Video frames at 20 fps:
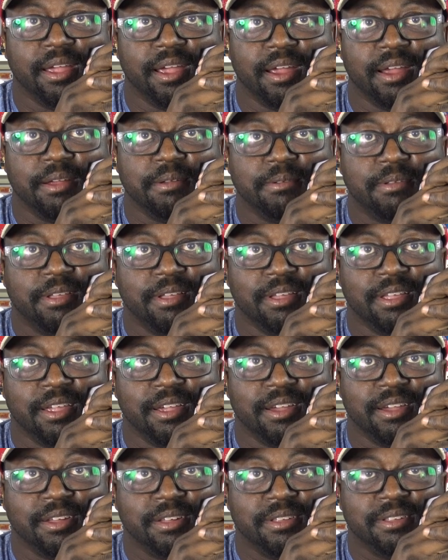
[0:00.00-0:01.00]
games.
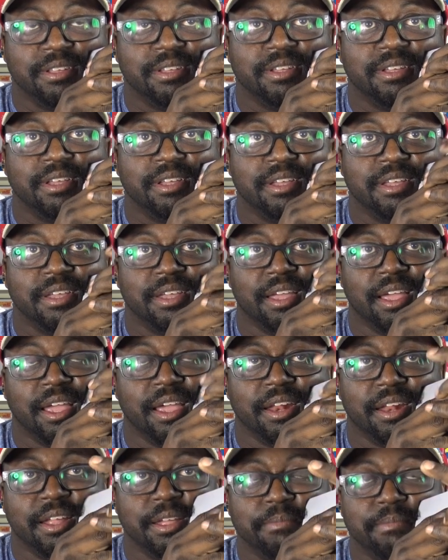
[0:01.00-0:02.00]
Yeah, I
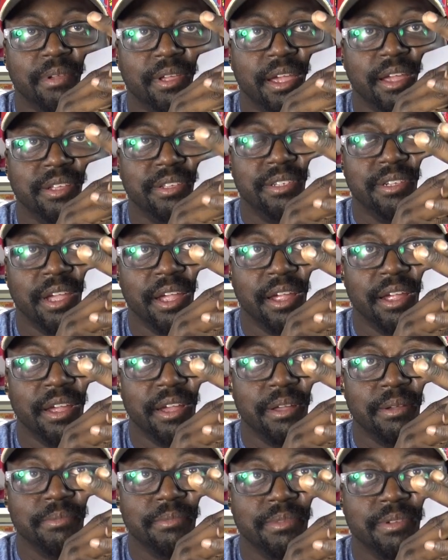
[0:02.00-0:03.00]
had NBA
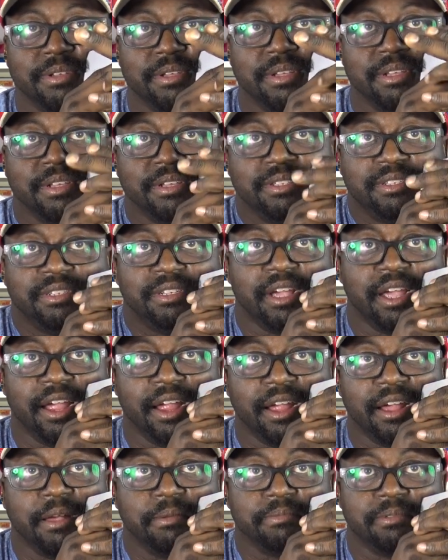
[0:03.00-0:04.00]
Jams.
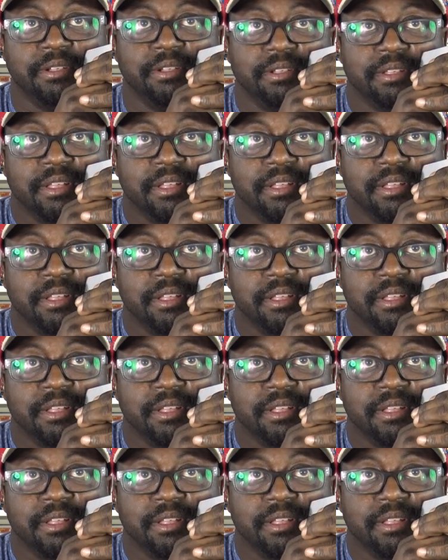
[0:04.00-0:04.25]
Jam.